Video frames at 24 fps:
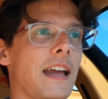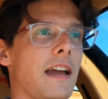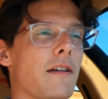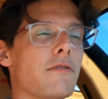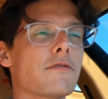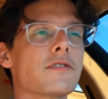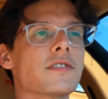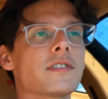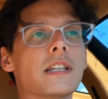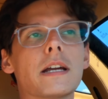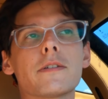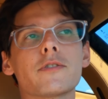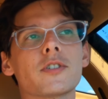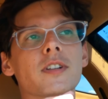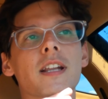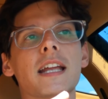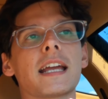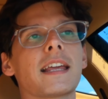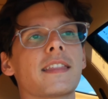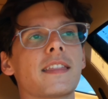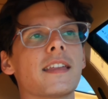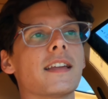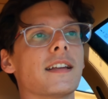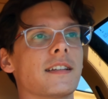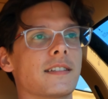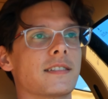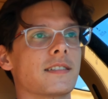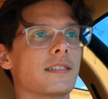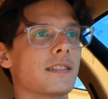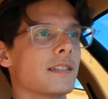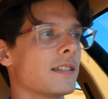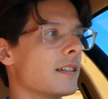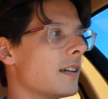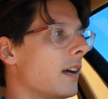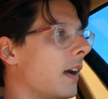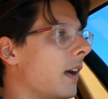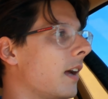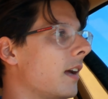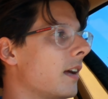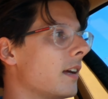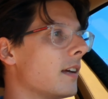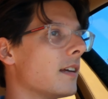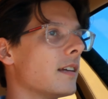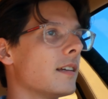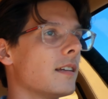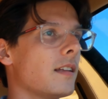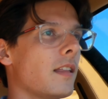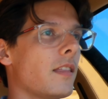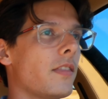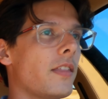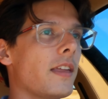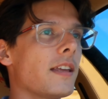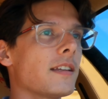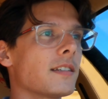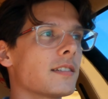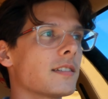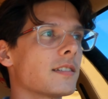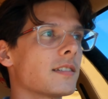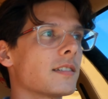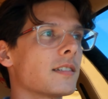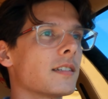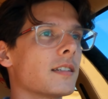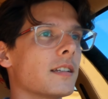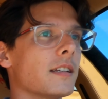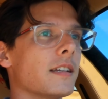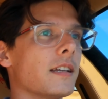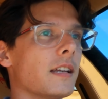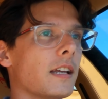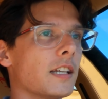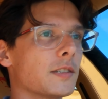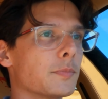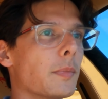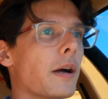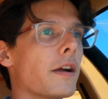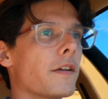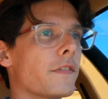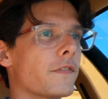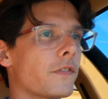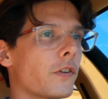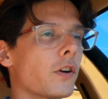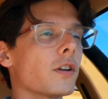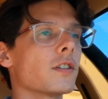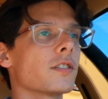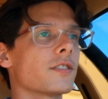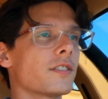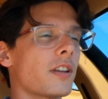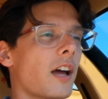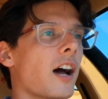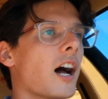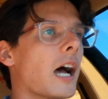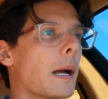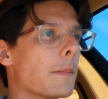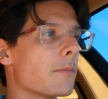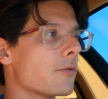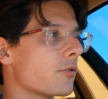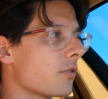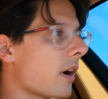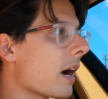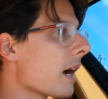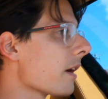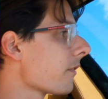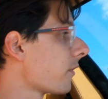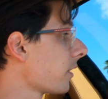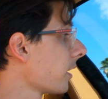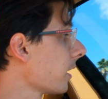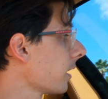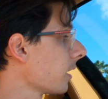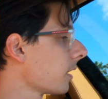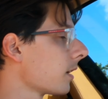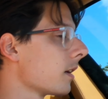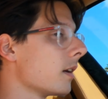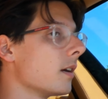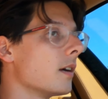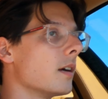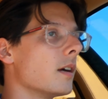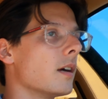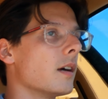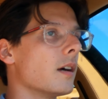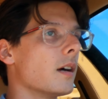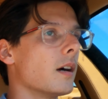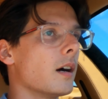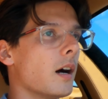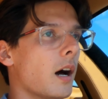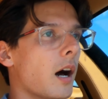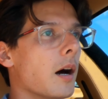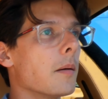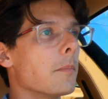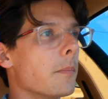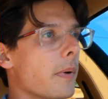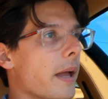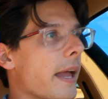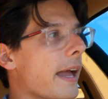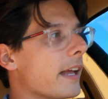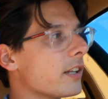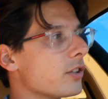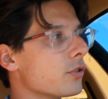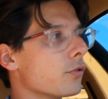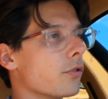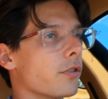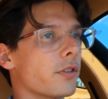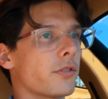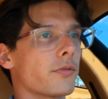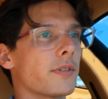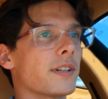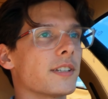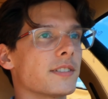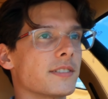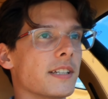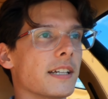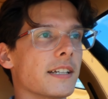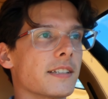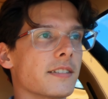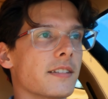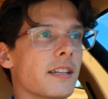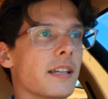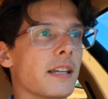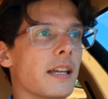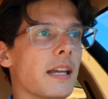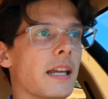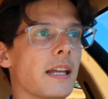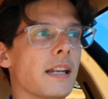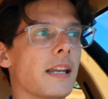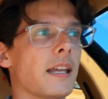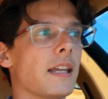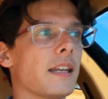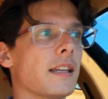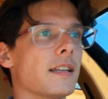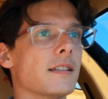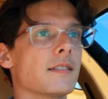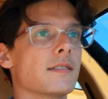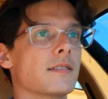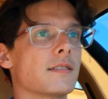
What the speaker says: it was never like this. This is my first time driving a manual 360, and it